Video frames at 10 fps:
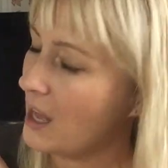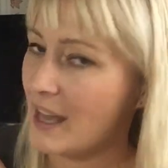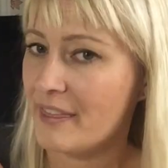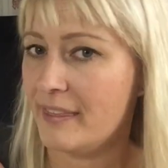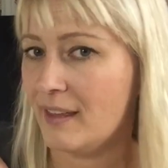
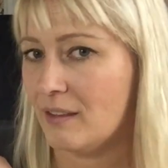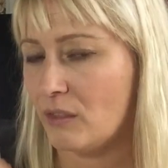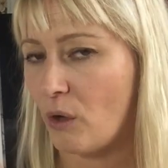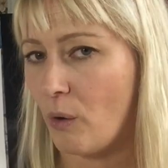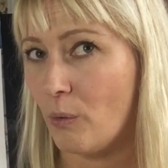I think
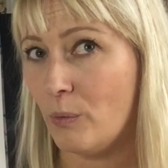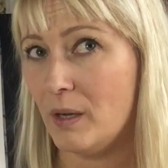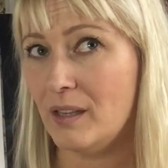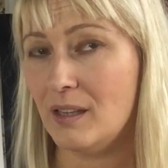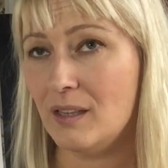though,
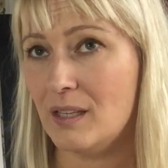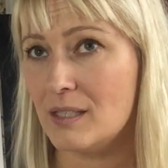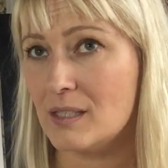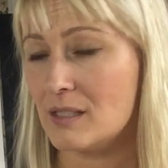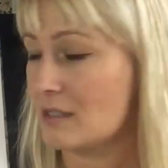with
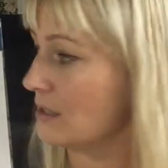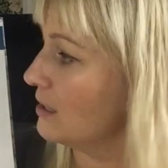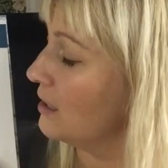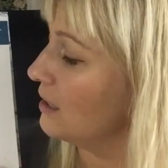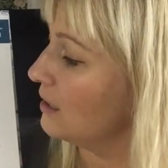this
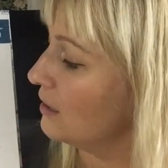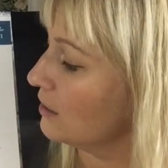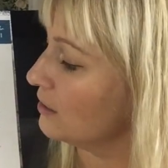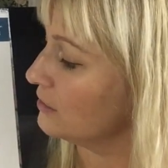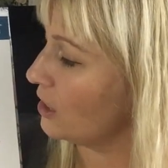
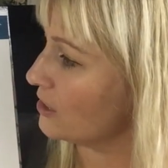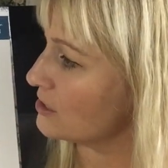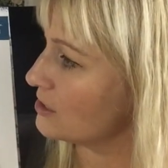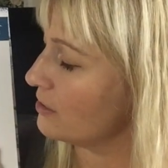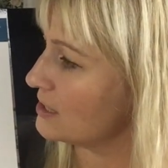
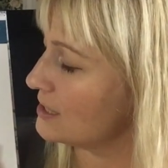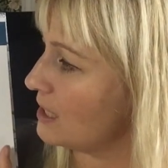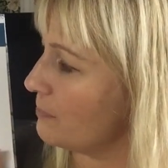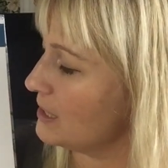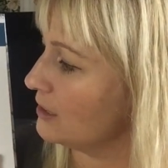gloss,
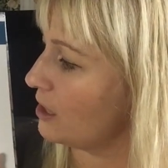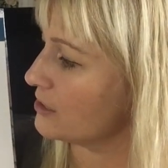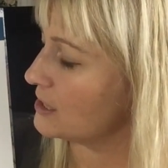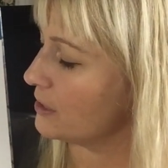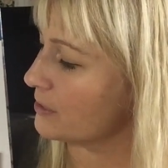
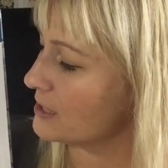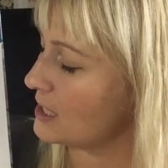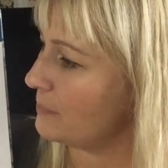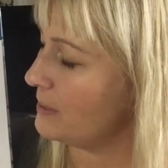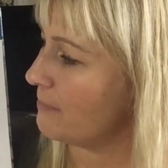semi-glossy or
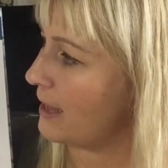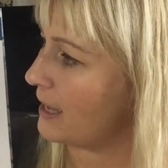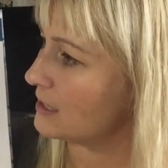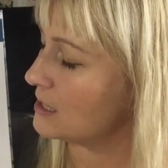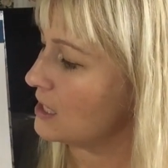
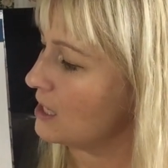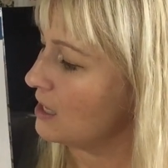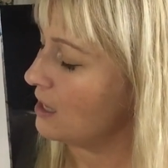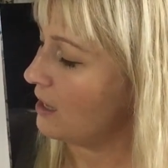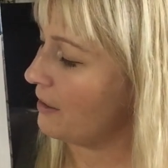semi-matte,
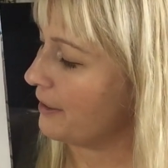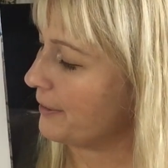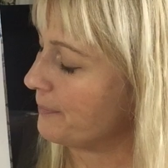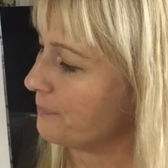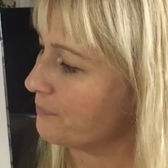
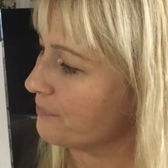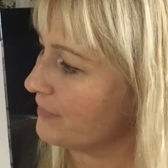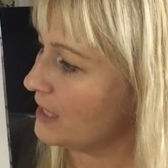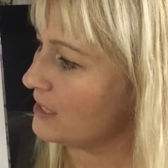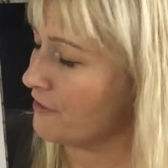
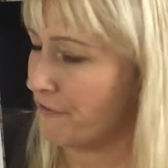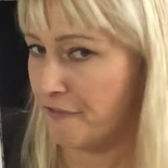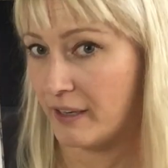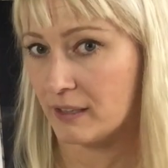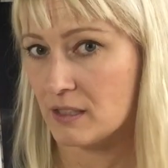it
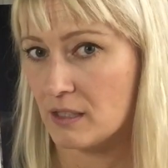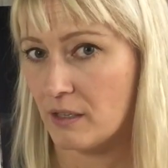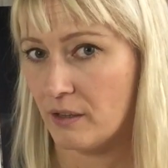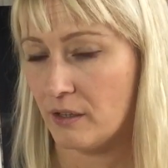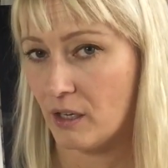affects
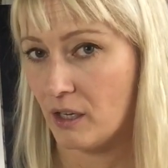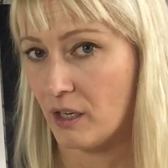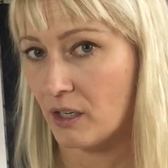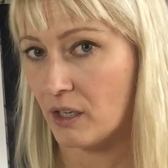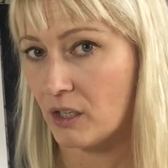
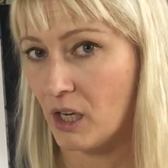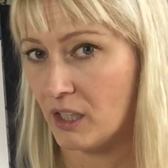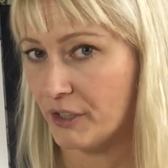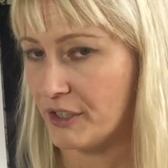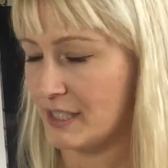the
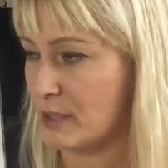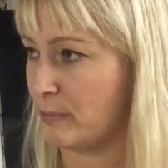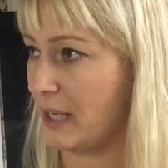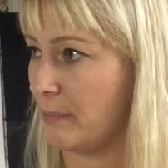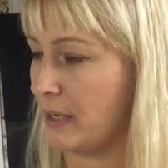color
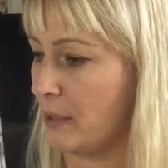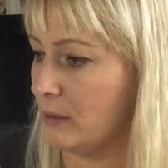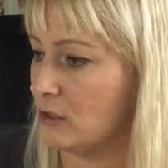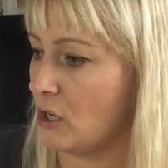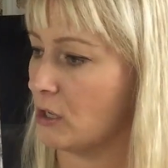display, but I
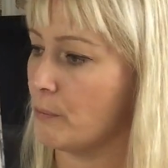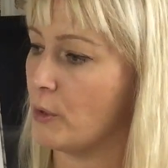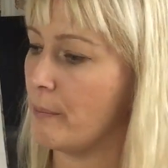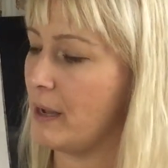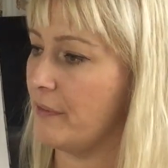will talk
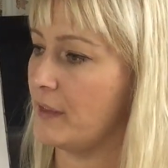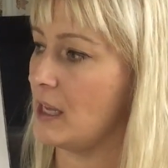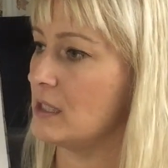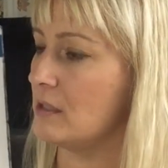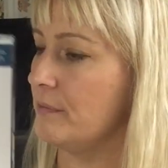more about
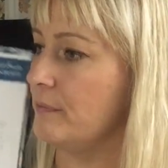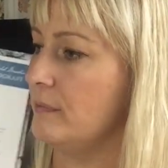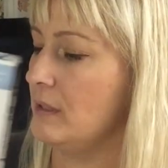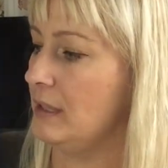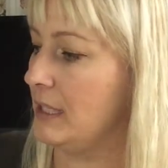that
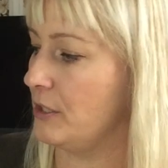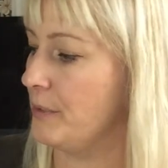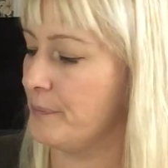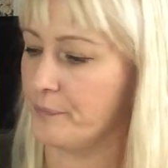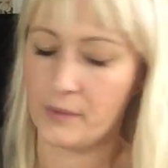later.